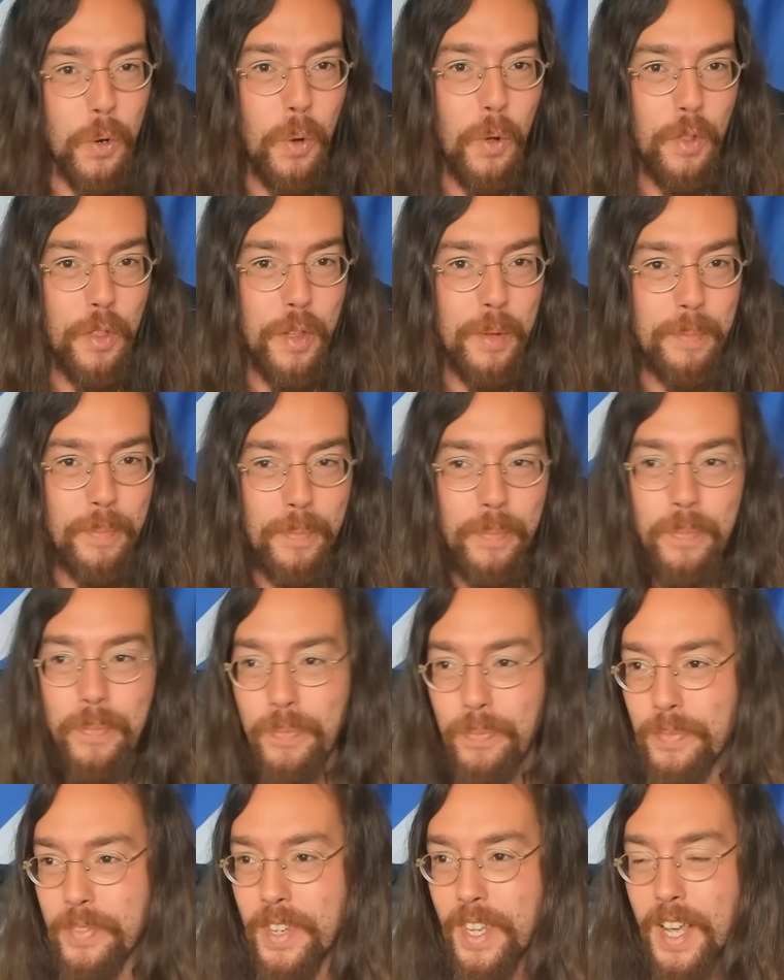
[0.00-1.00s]
them,
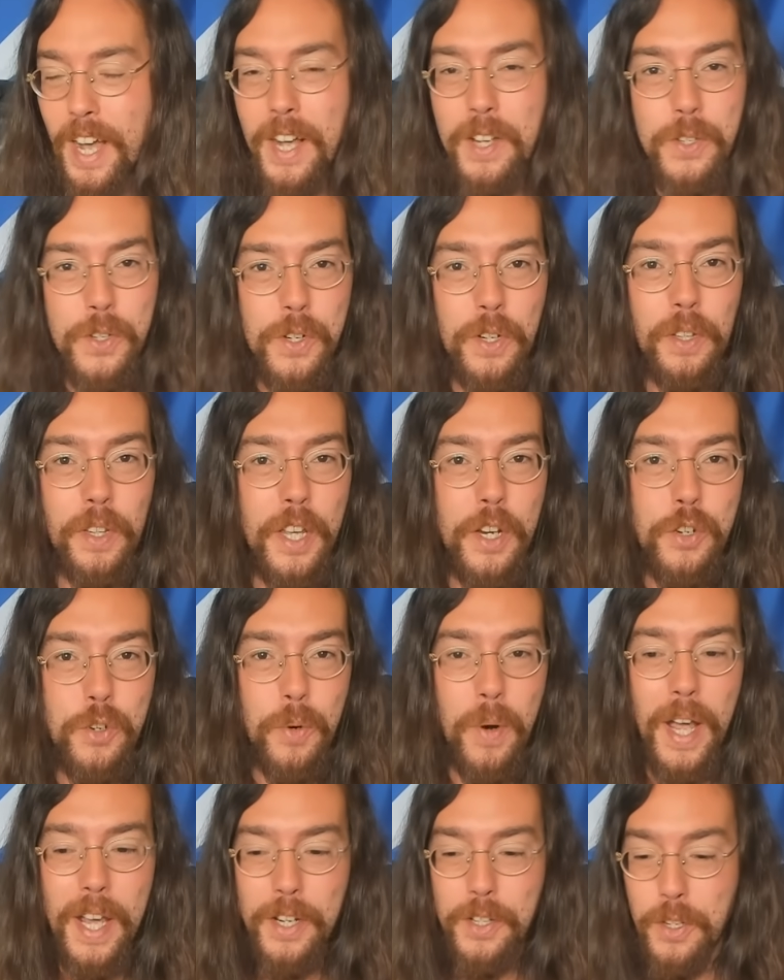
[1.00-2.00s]
constantly
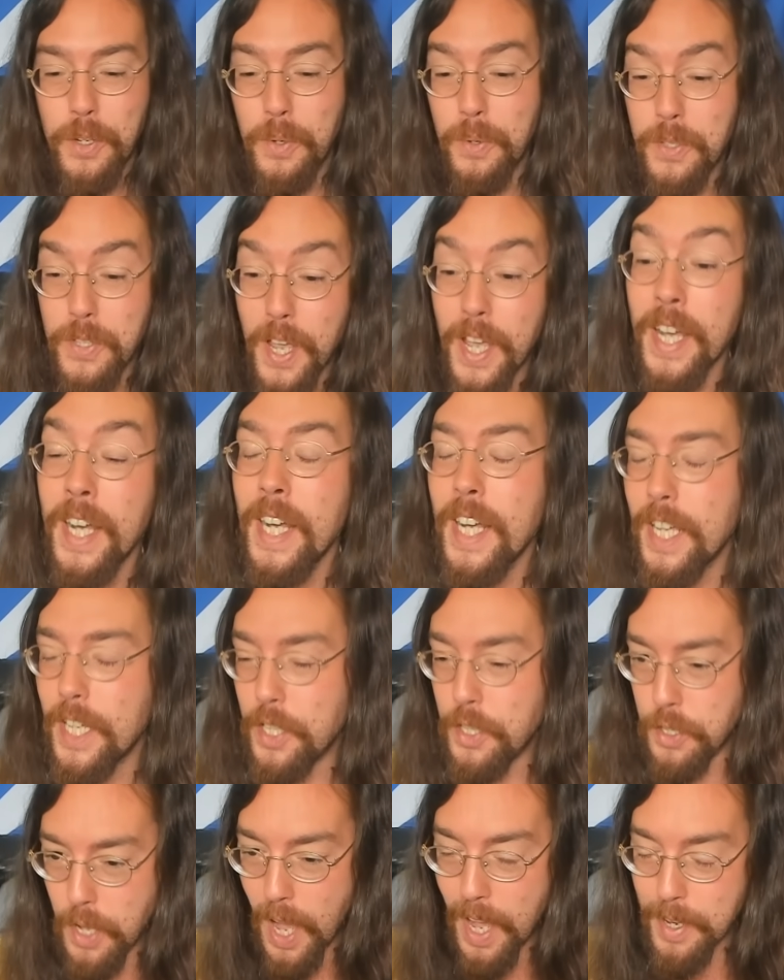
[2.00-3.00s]
trying to say,
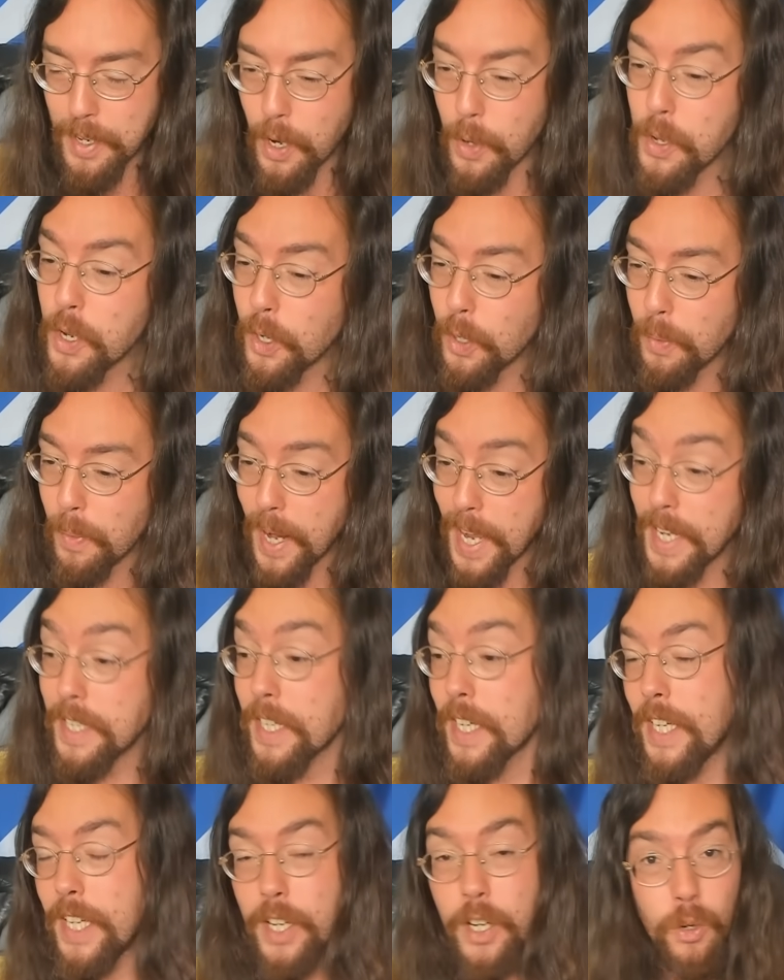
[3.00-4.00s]
I know you're
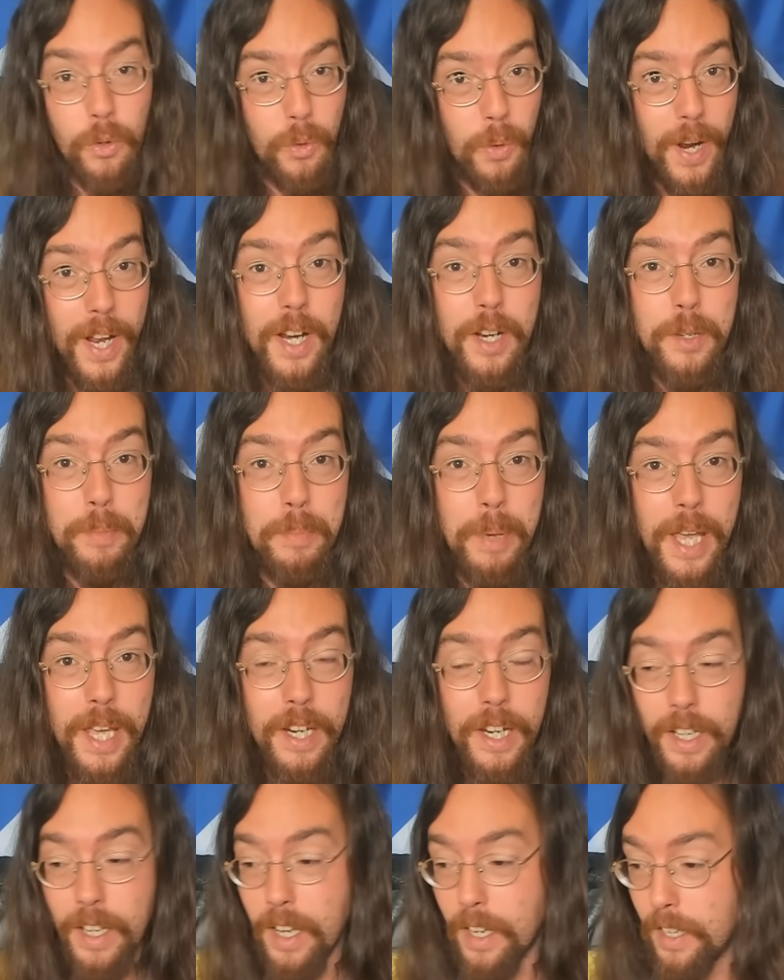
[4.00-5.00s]
great, you're great at
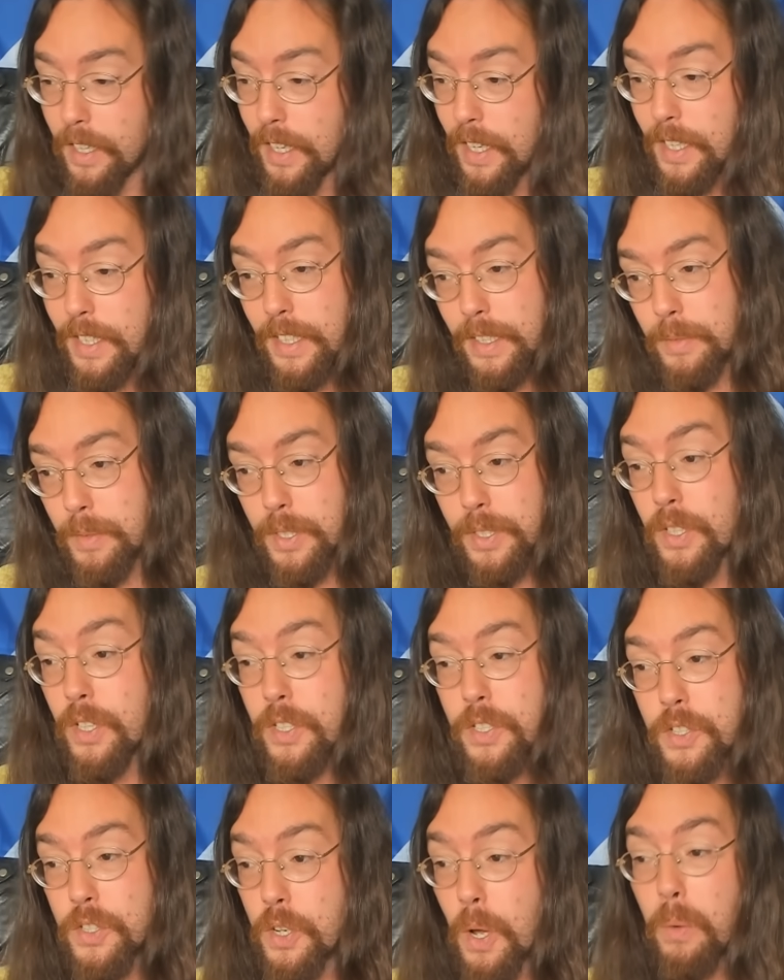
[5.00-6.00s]
debating, uh,
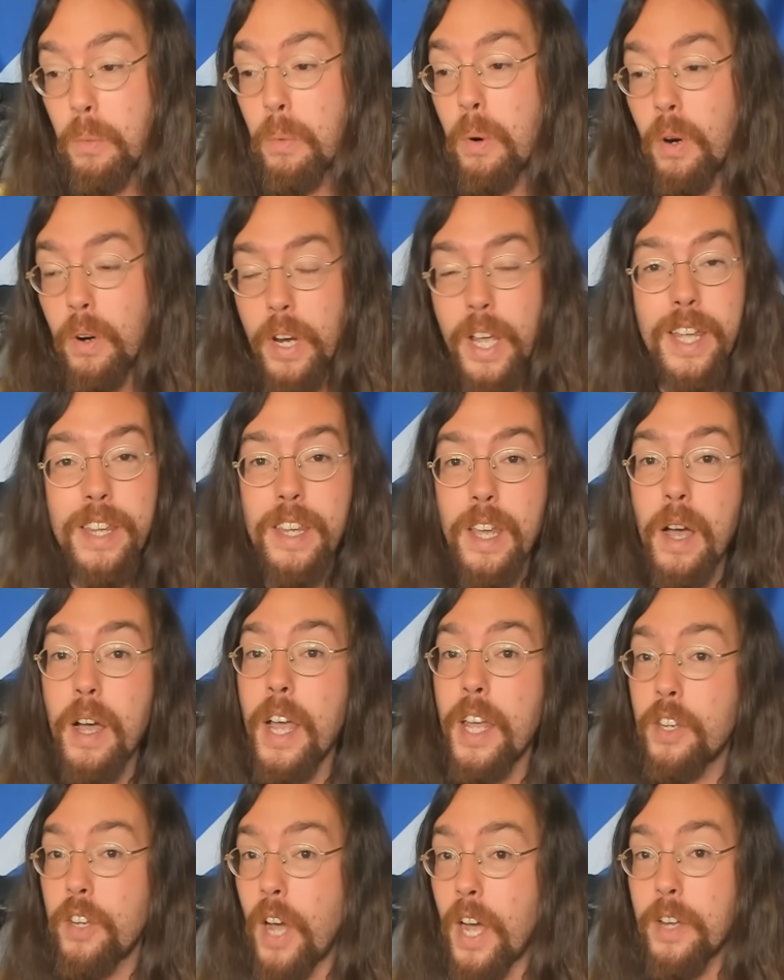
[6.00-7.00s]
don't worry, I,
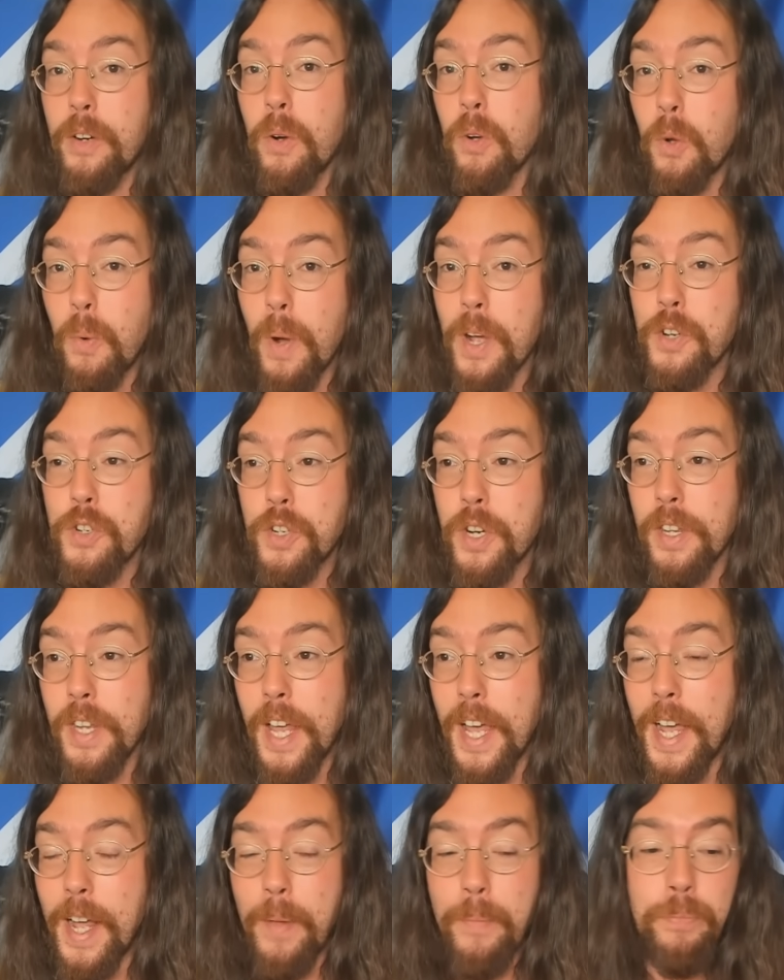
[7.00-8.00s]
I, don't question
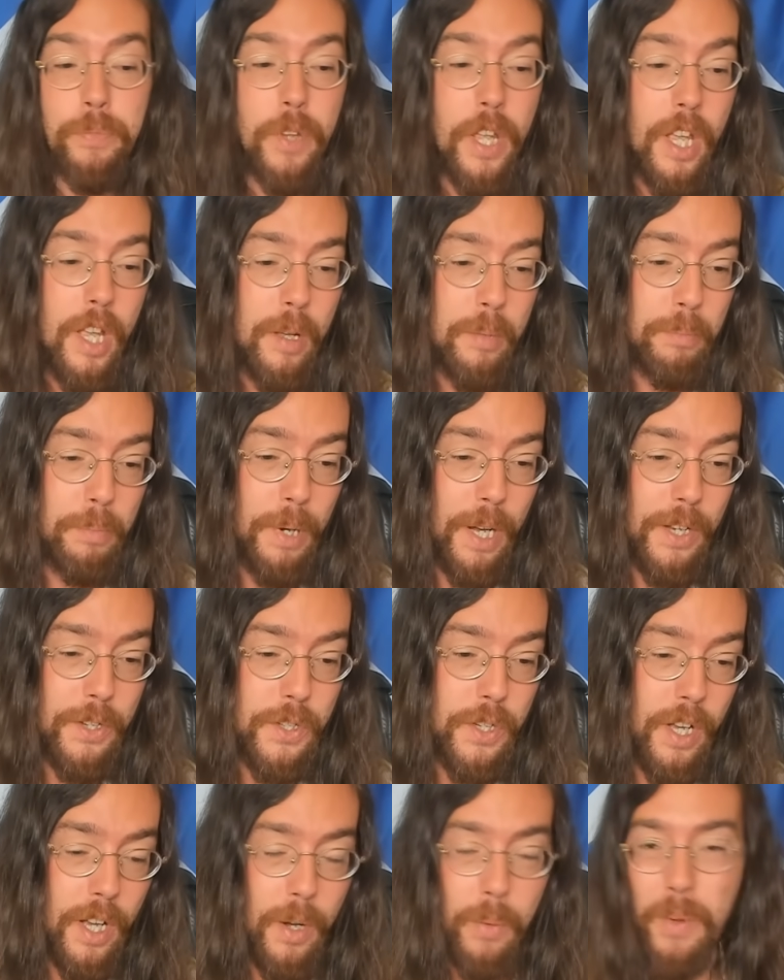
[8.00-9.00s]
that,
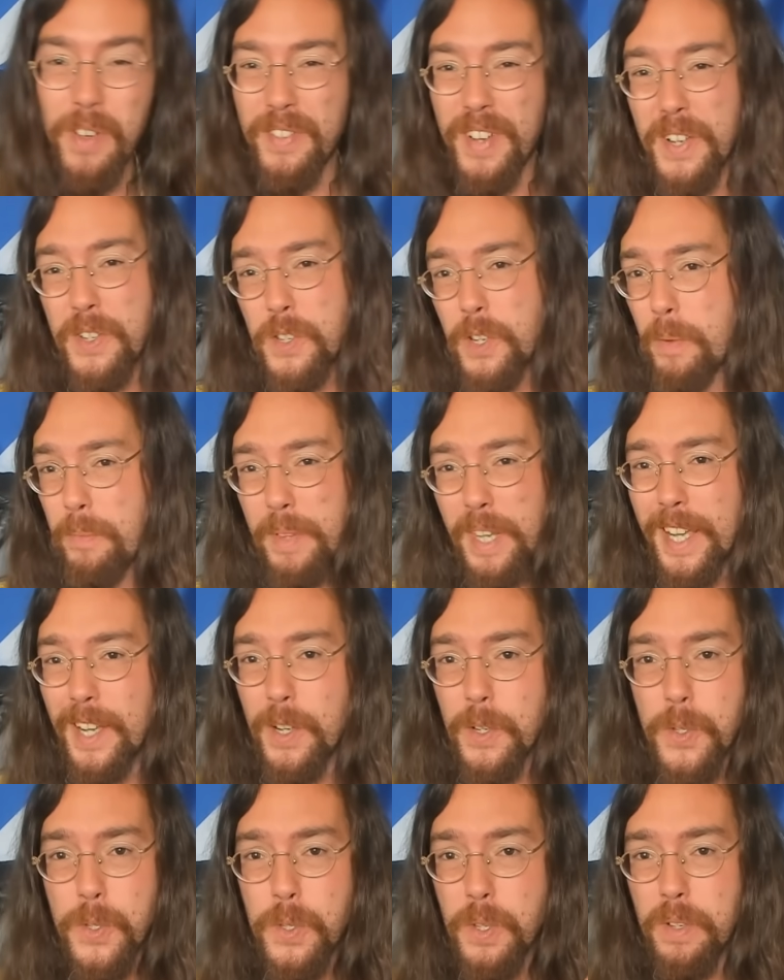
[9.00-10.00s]
but uh, we've got something
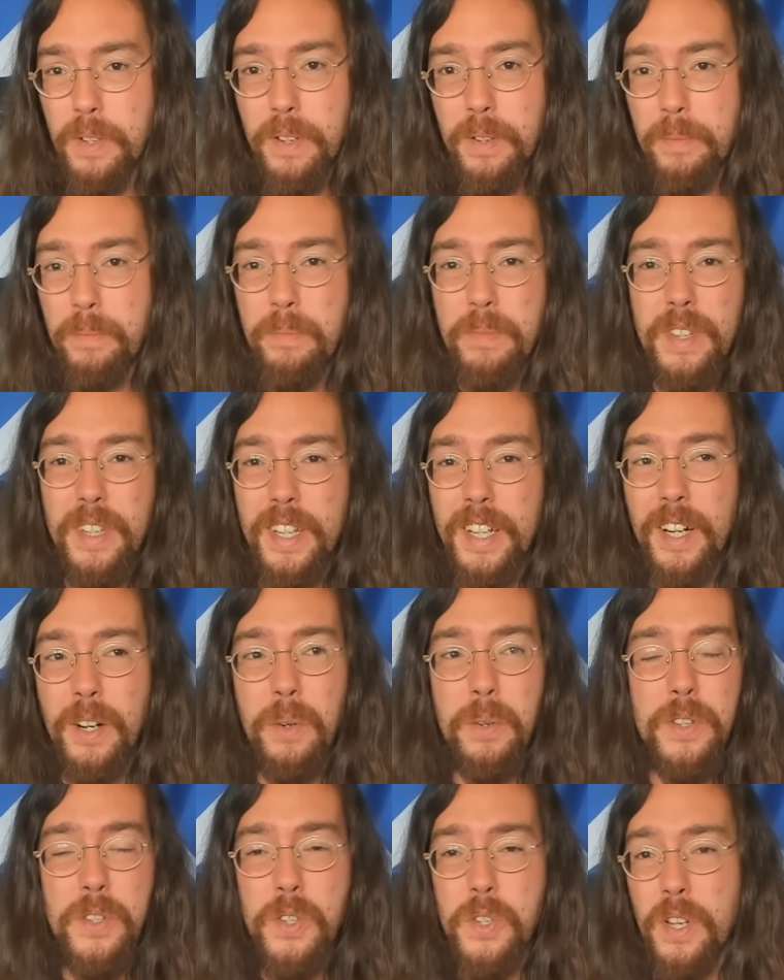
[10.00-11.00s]
else, uh, you
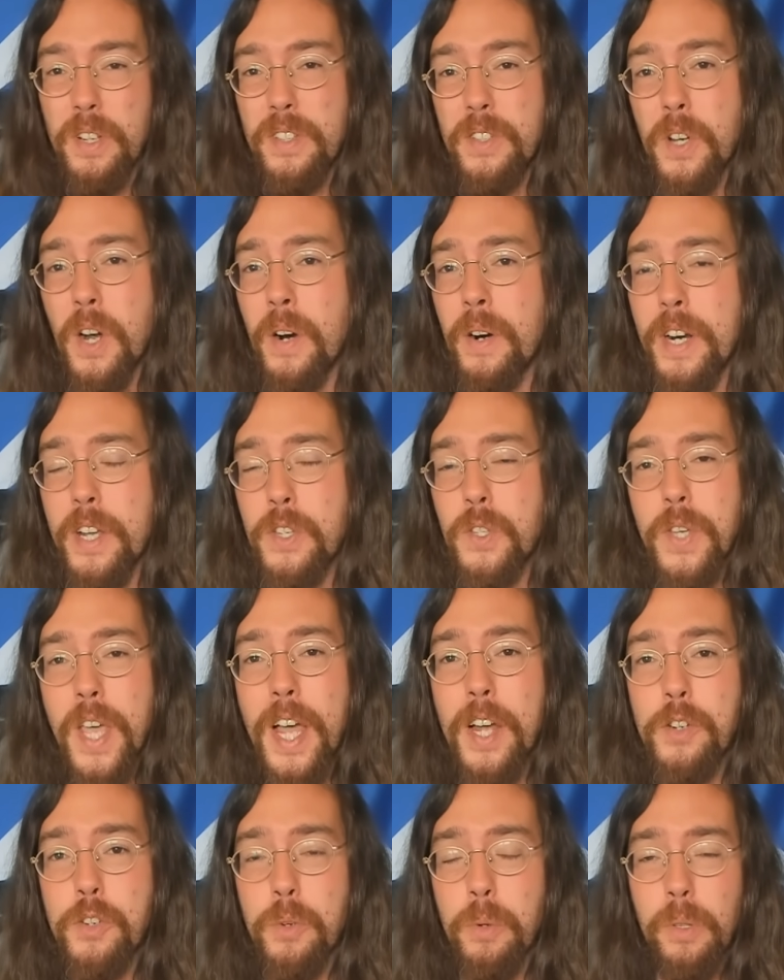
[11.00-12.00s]
know, it's, it's already
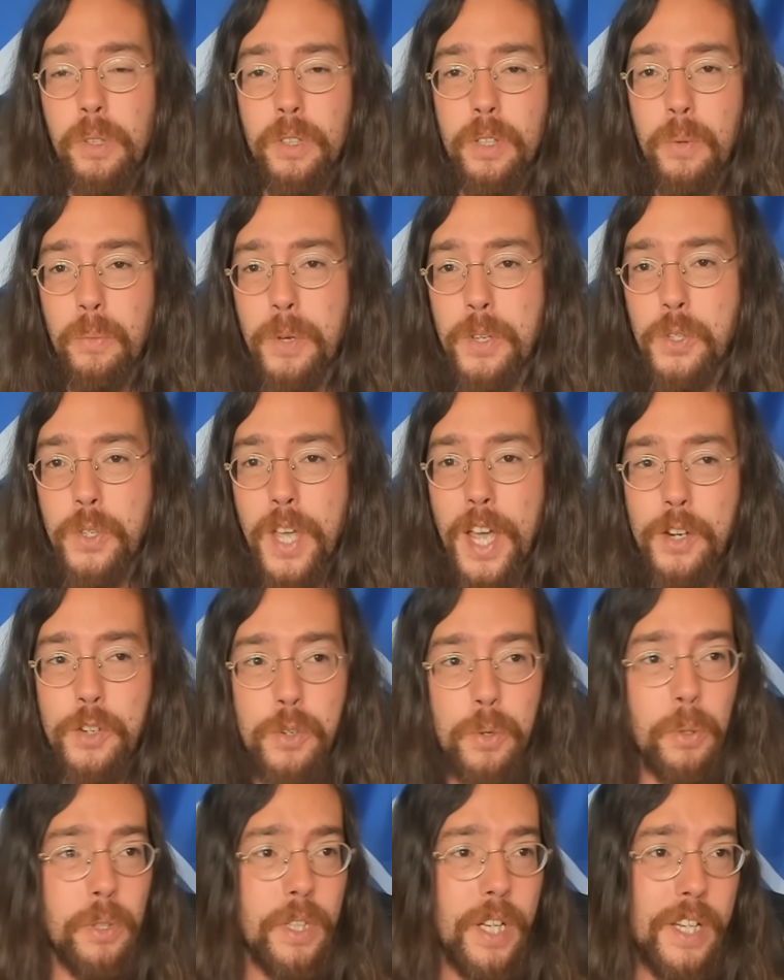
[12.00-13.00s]
scheduled. Uh, we
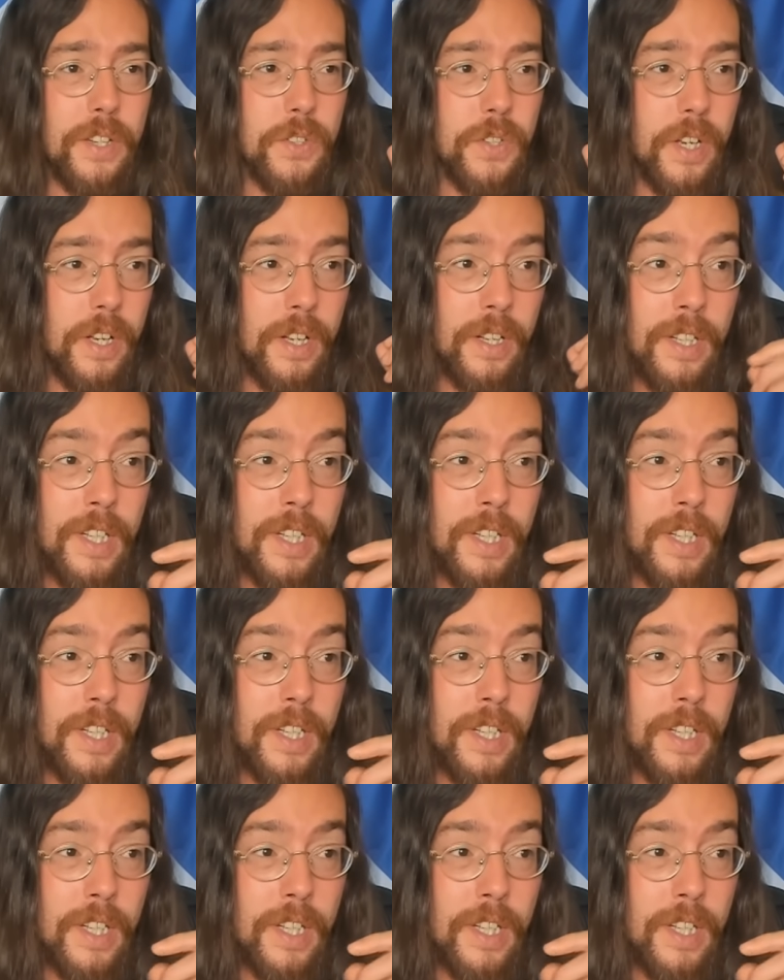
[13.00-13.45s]
scheduled it uh,